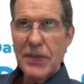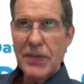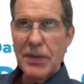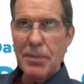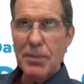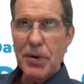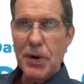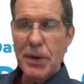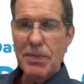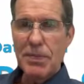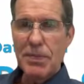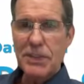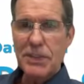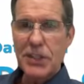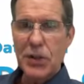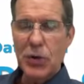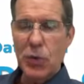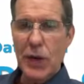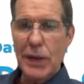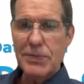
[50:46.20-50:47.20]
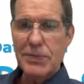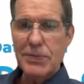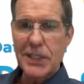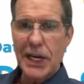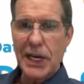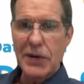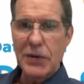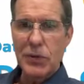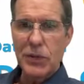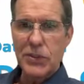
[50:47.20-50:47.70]
The purpose of the
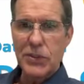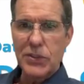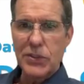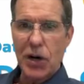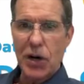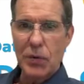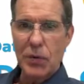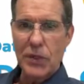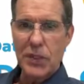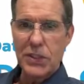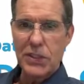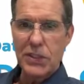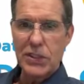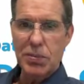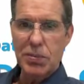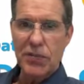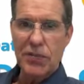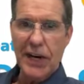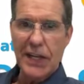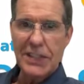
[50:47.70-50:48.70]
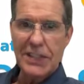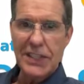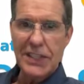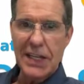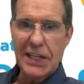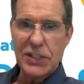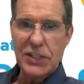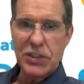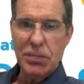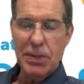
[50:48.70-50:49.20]
website was always to provide
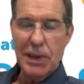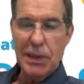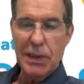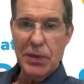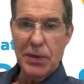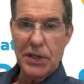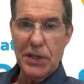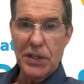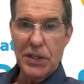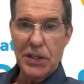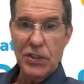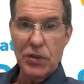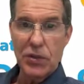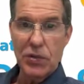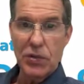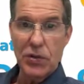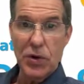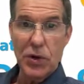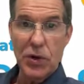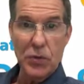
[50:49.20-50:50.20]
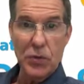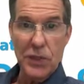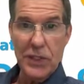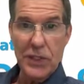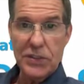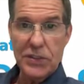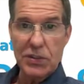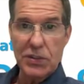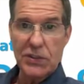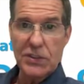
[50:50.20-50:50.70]
data so people could do their own
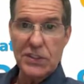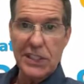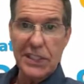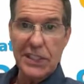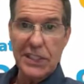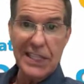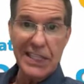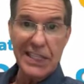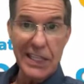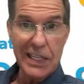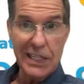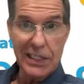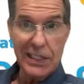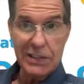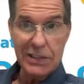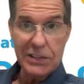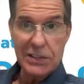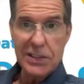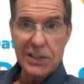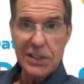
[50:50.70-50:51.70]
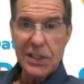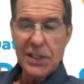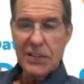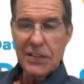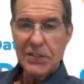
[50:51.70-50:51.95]
research and get leads.